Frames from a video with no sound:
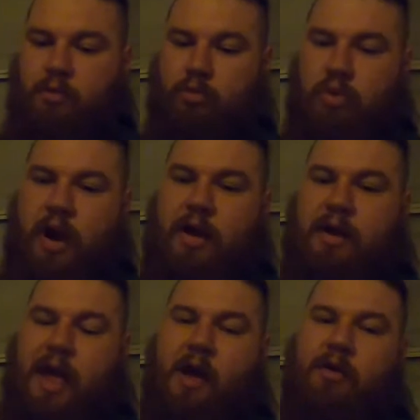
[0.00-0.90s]

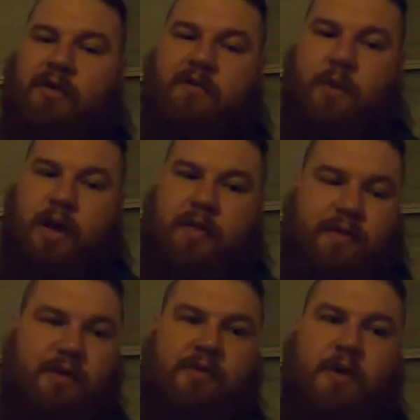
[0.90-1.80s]
breakdown of when
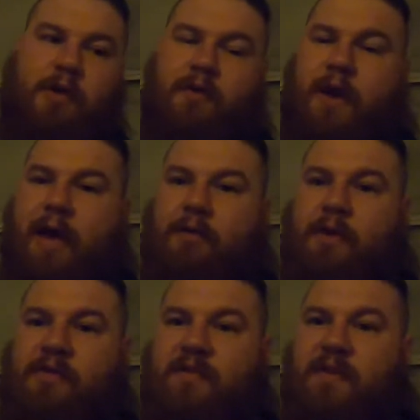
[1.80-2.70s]
the Sonnenrad
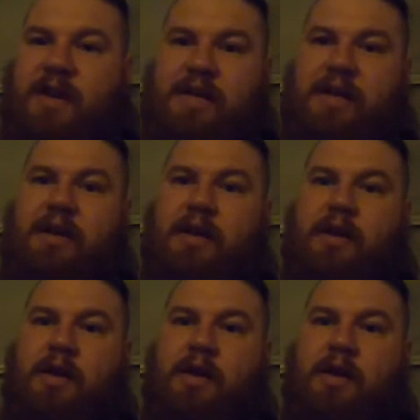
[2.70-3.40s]
was invented